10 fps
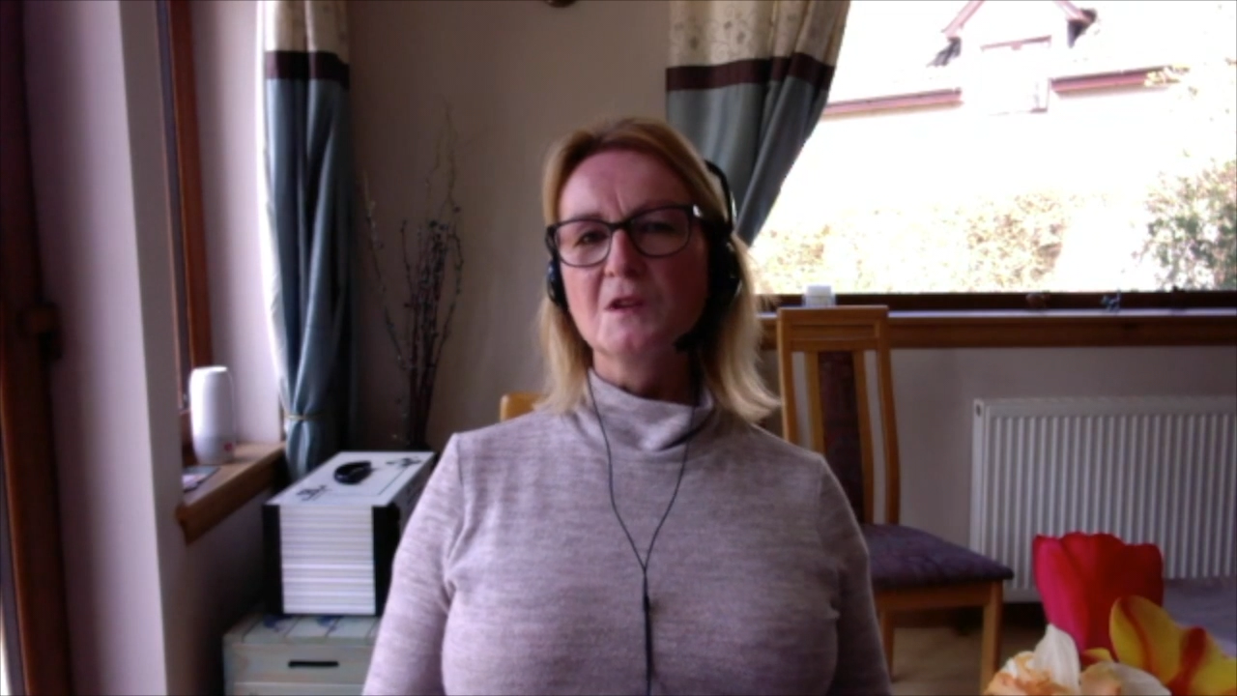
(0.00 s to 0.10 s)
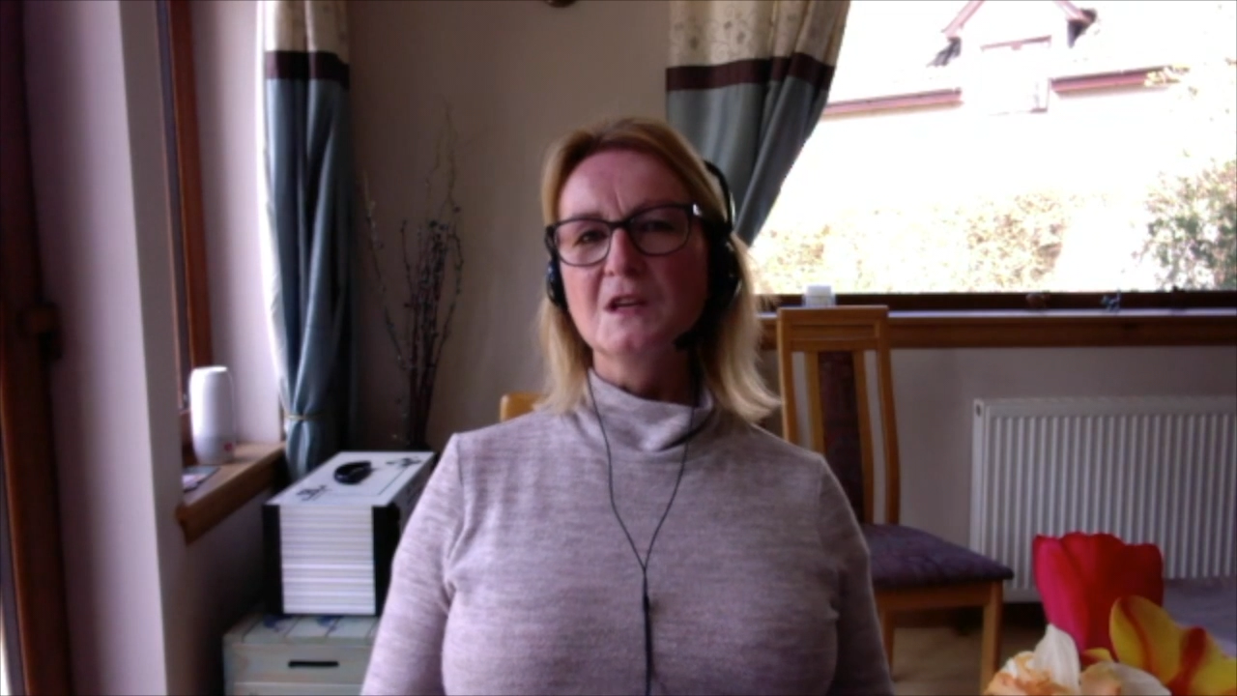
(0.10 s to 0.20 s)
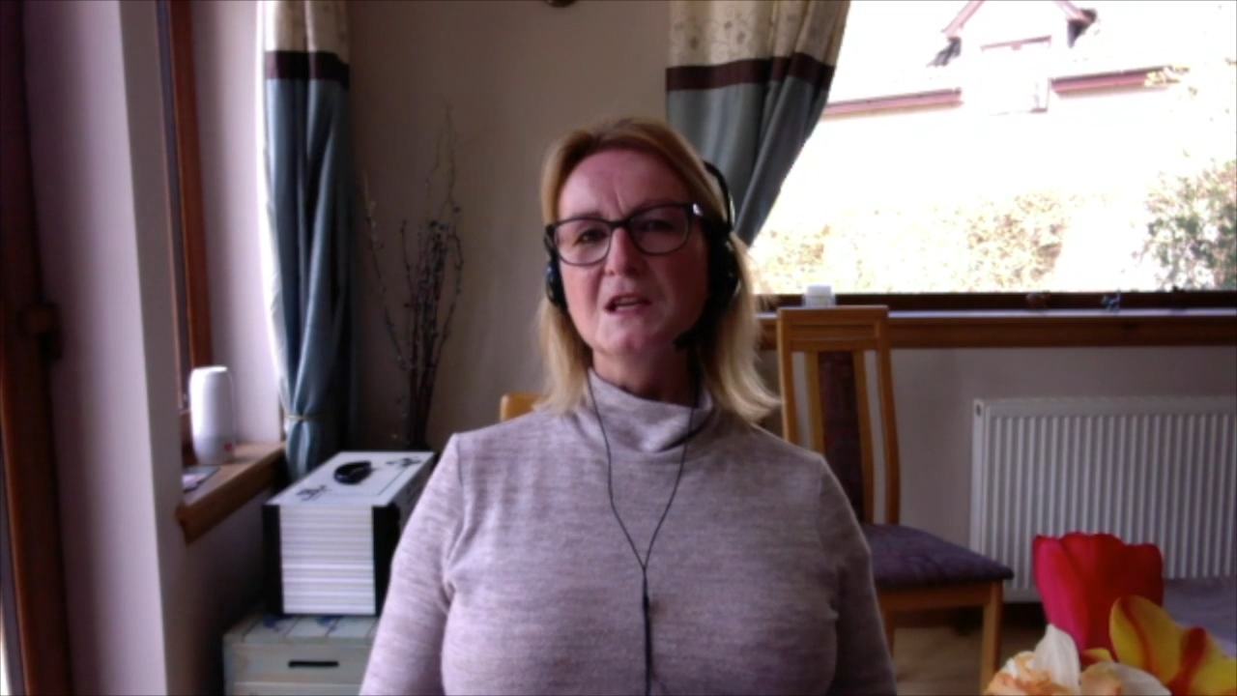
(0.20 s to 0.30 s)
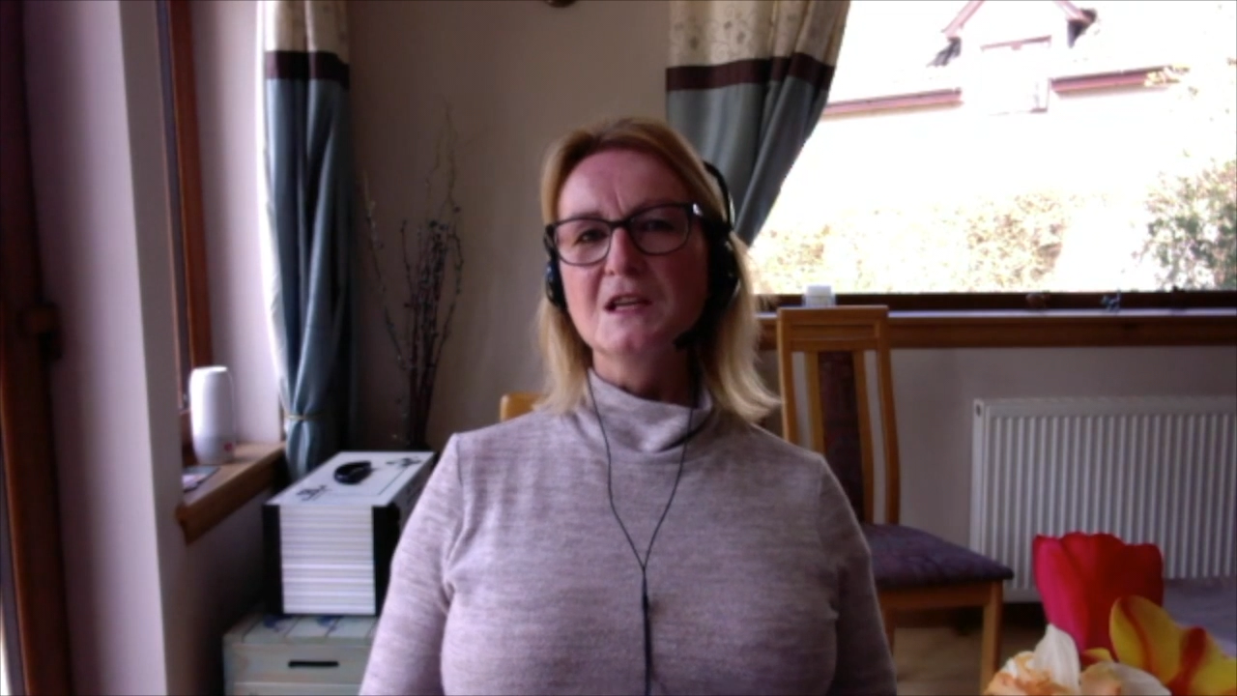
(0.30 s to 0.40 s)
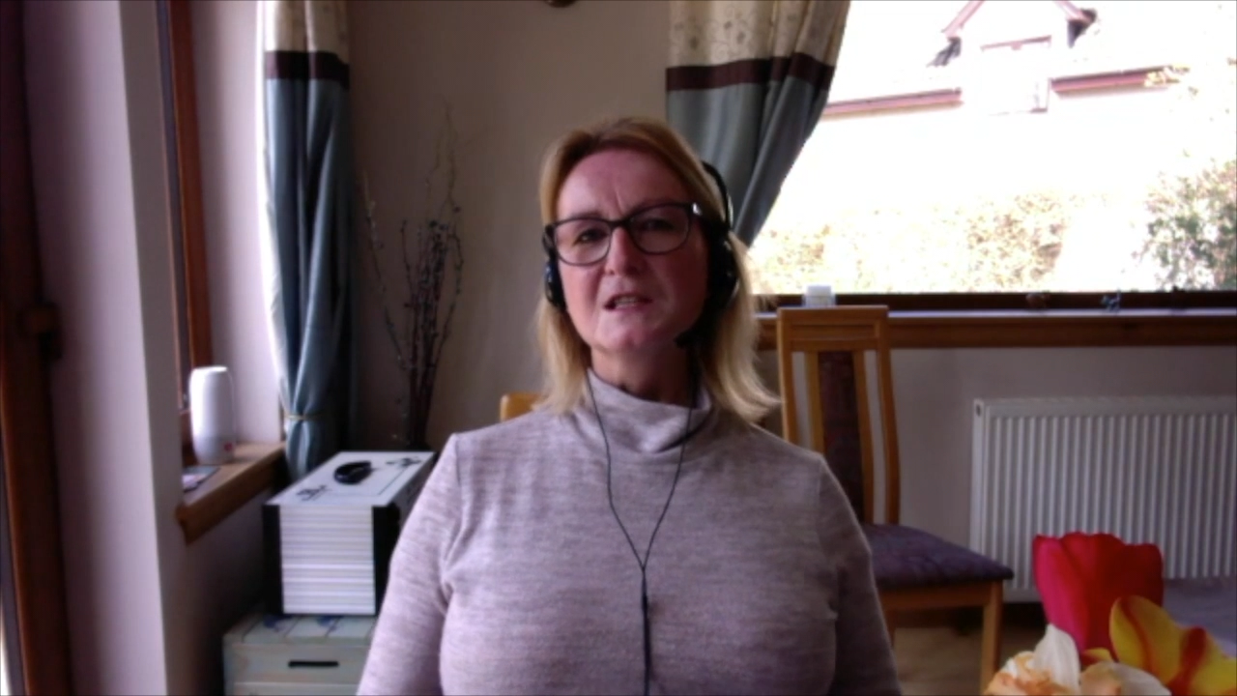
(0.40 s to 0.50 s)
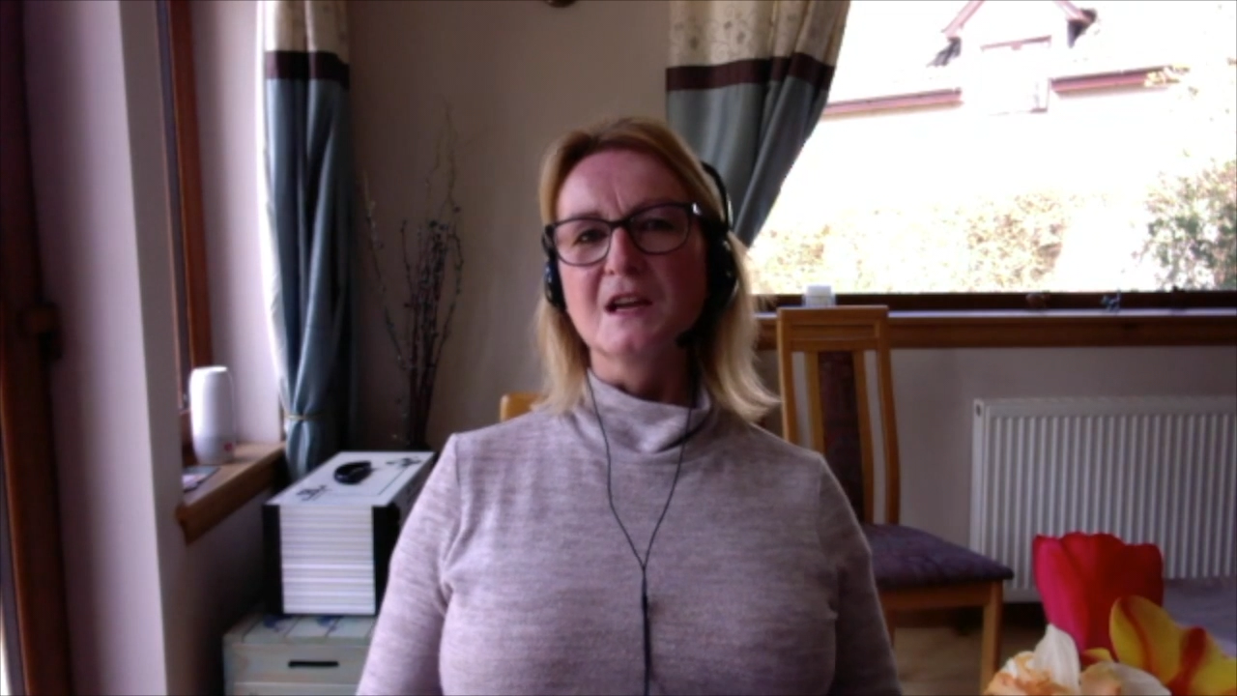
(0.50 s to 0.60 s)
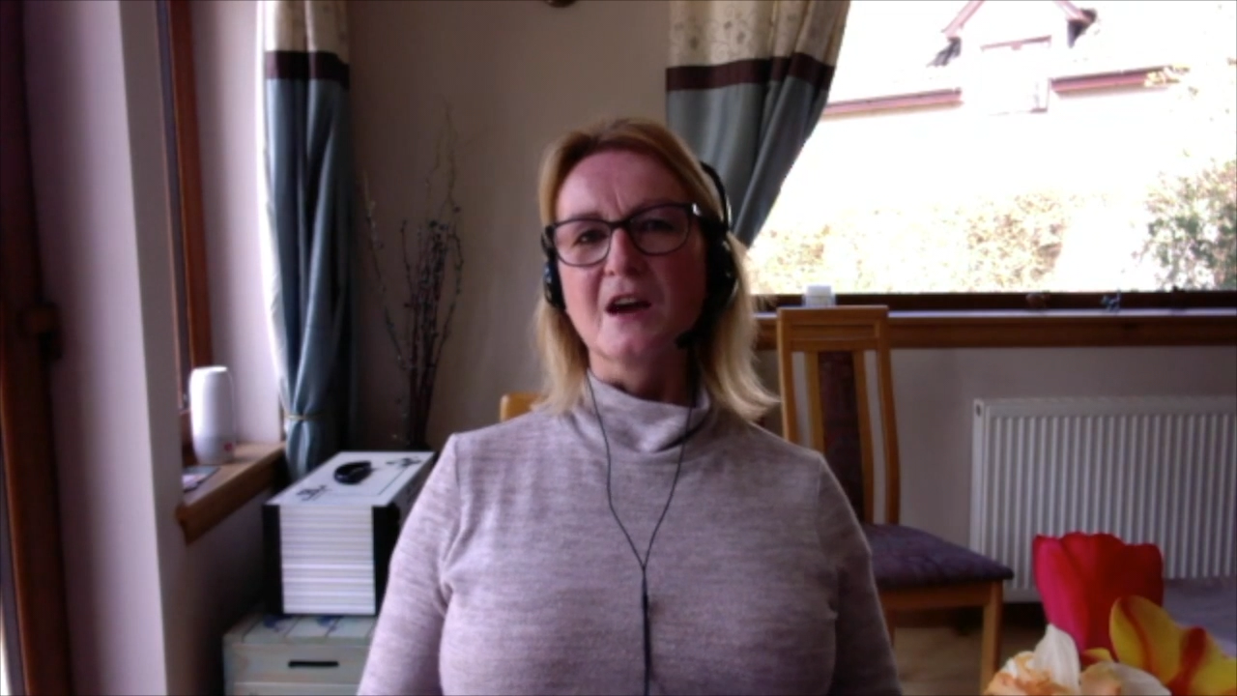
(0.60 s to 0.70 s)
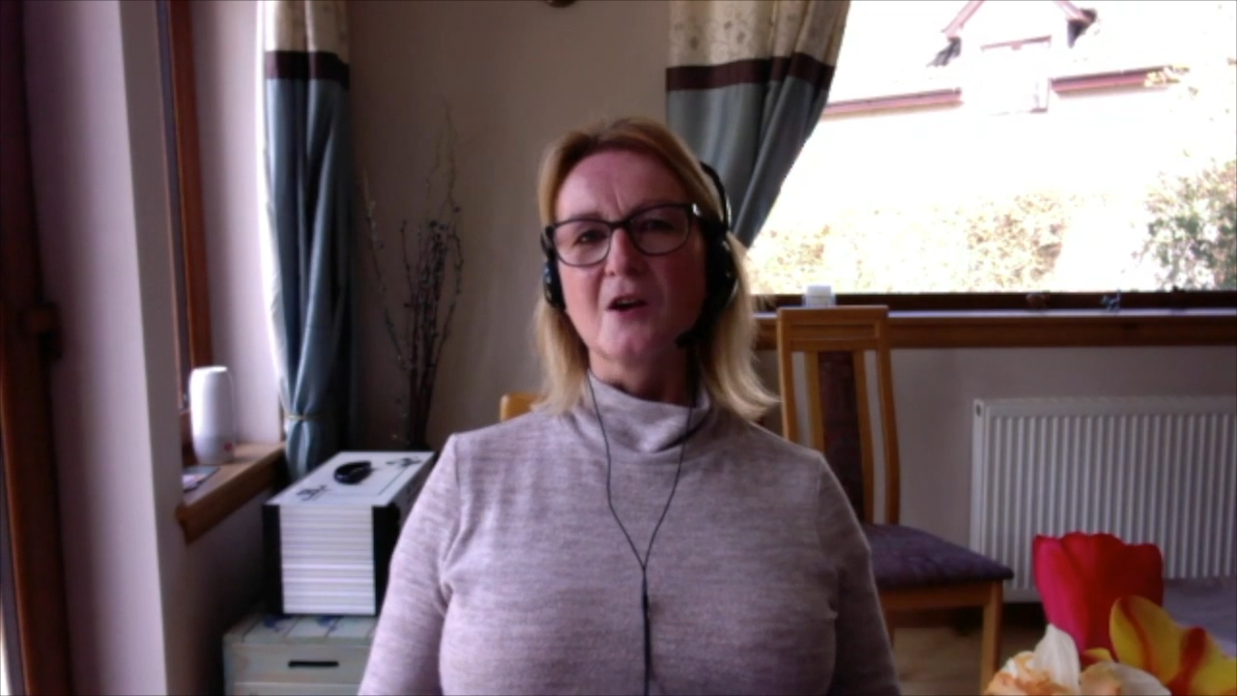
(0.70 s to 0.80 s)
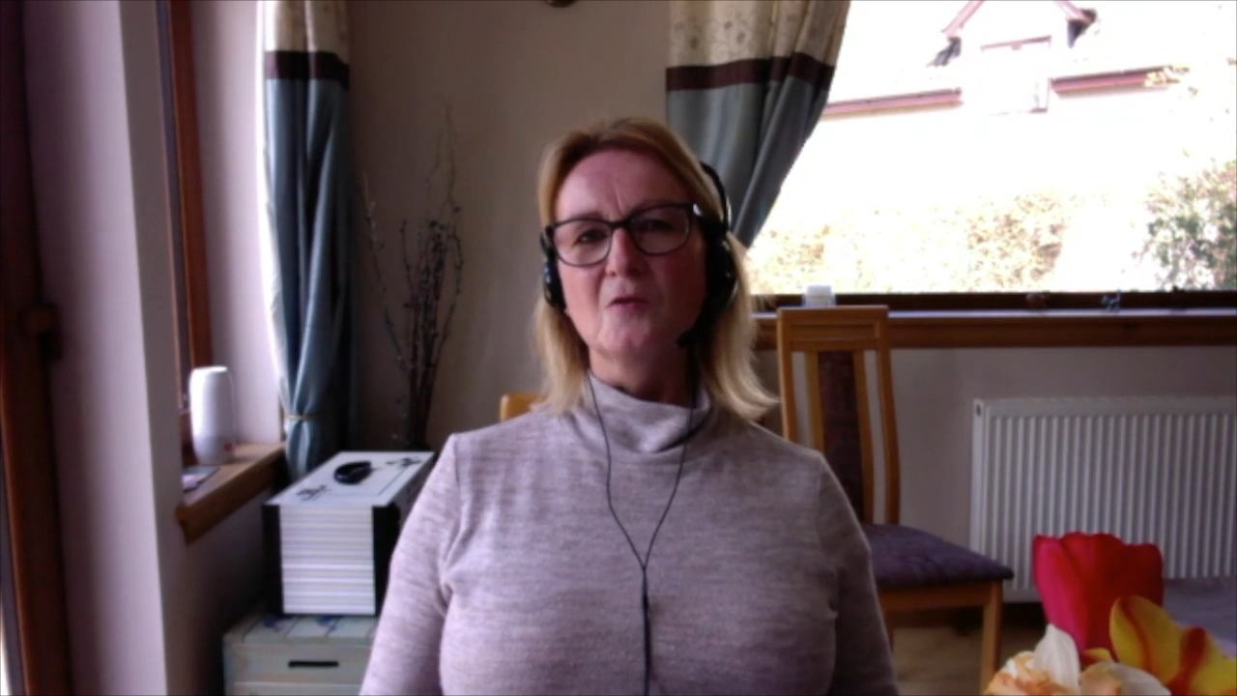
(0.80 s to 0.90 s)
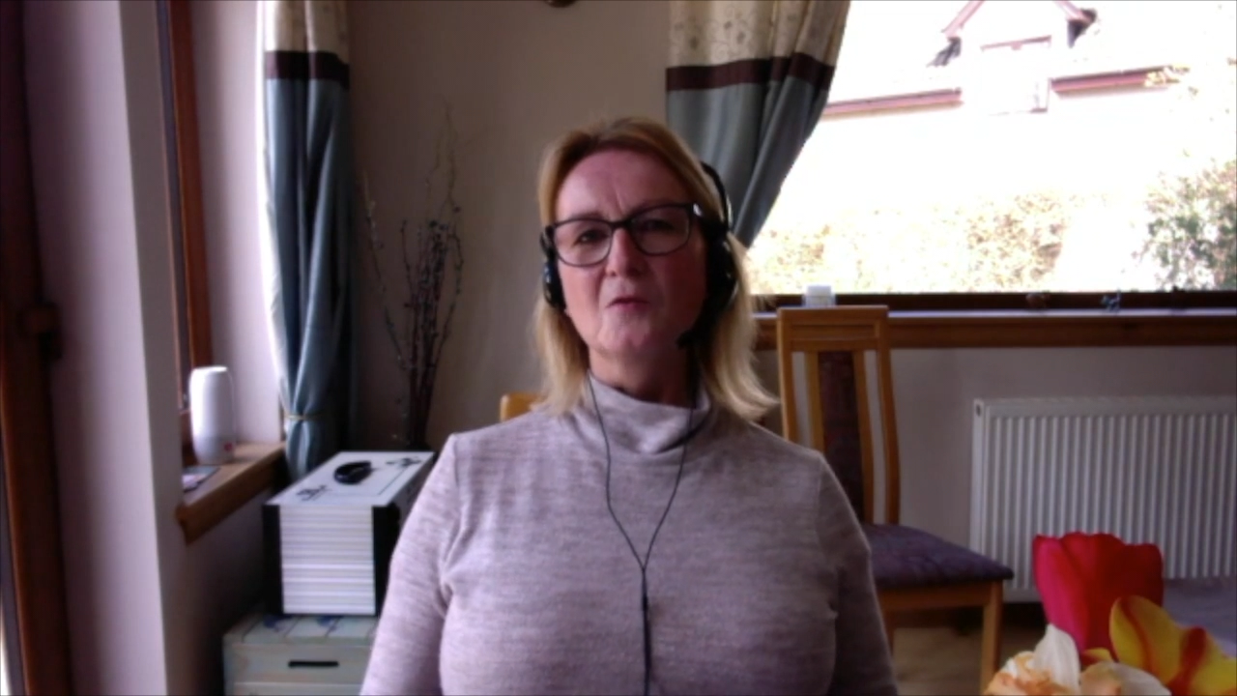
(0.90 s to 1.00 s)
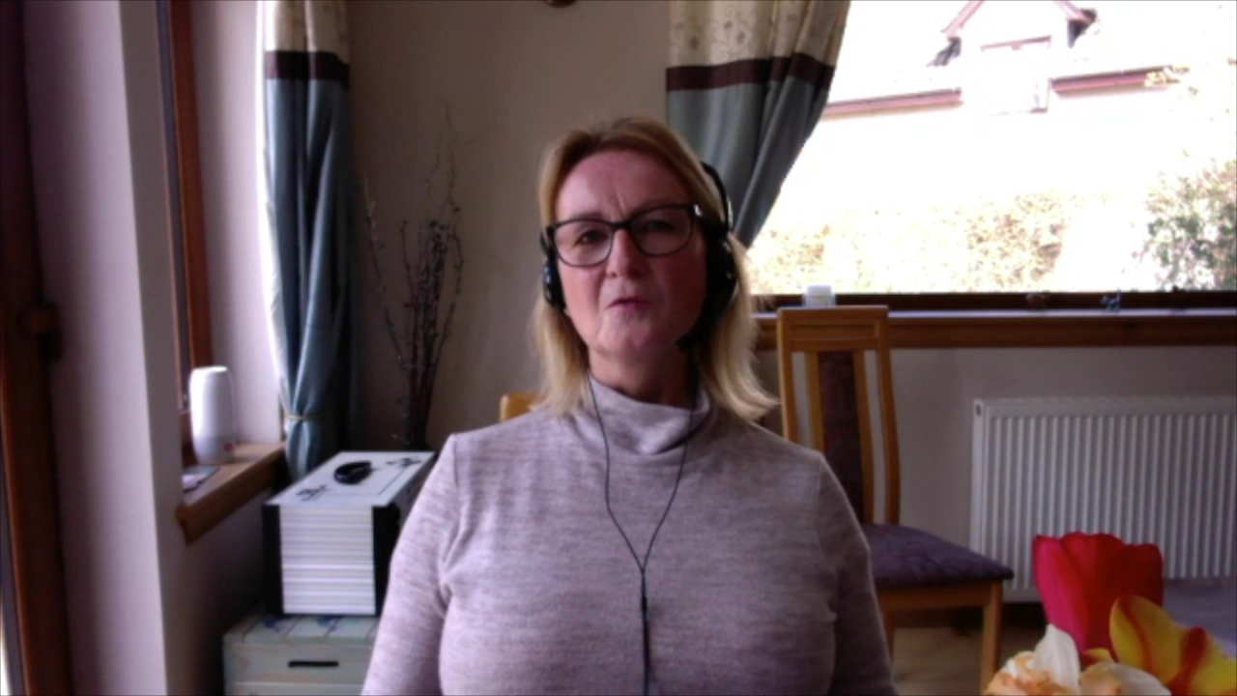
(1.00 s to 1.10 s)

ease now